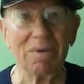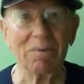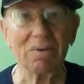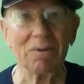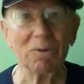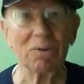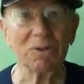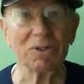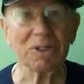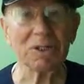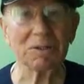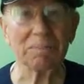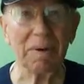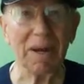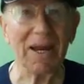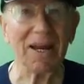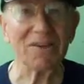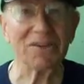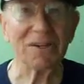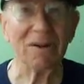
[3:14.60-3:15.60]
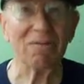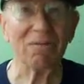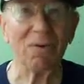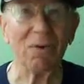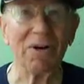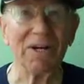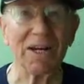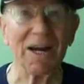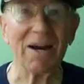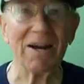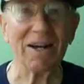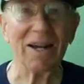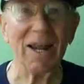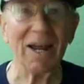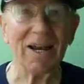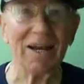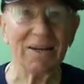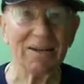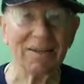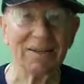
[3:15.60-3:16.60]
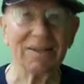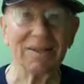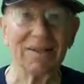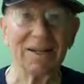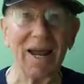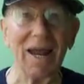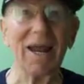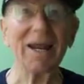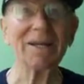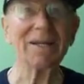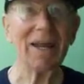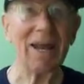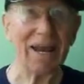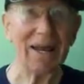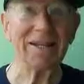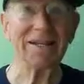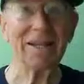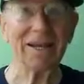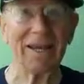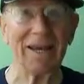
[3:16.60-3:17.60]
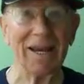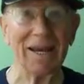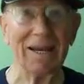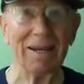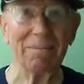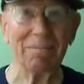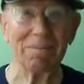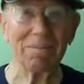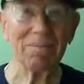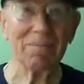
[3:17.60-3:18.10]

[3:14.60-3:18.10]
loses pants on 4-yard line and the game.